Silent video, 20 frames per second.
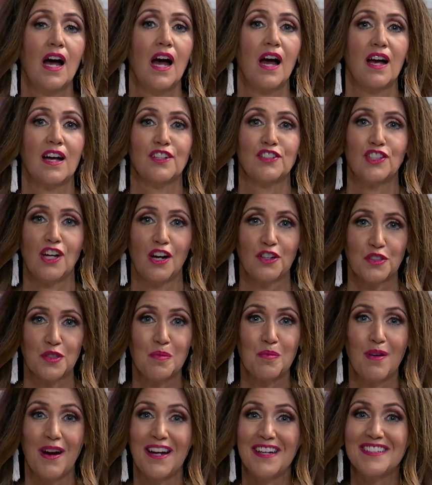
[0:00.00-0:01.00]
Uh,
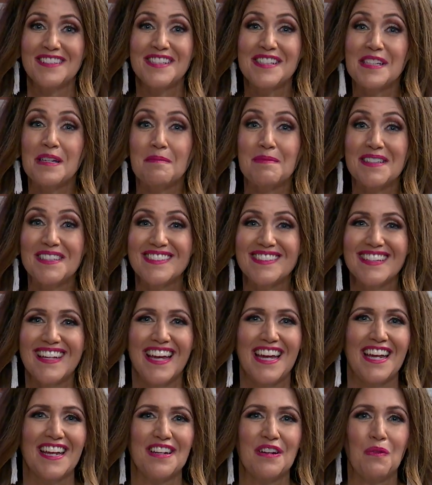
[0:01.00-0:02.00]
Doctor Brian Simmons,
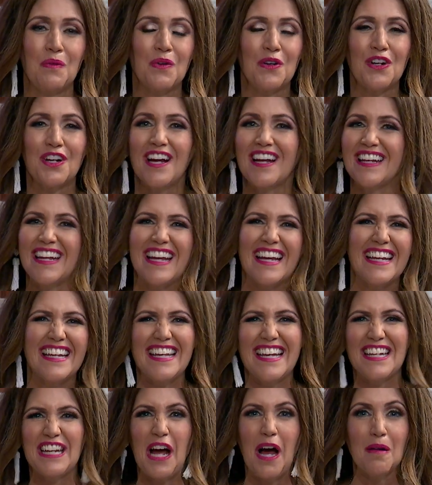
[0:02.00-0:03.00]
and we're going to
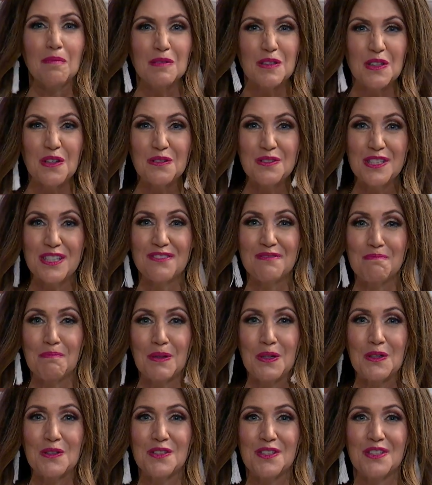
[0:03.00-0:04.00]
get up close and
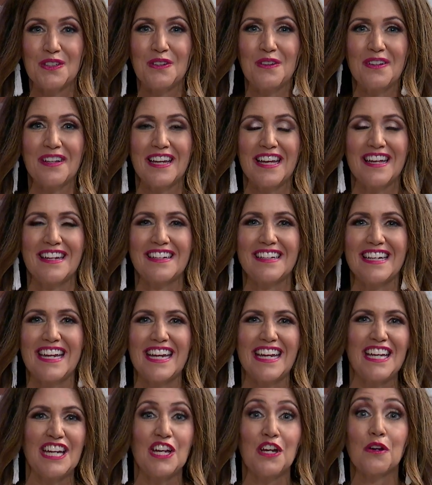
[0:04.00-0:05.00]
personal and
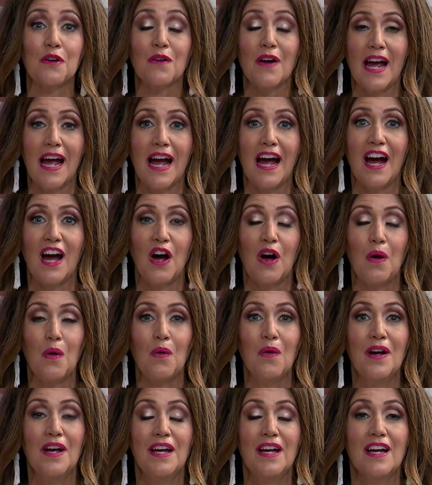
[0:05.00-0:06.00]
hear
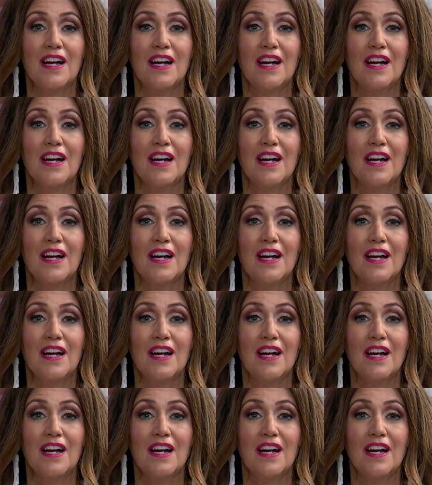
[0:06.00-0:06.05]
how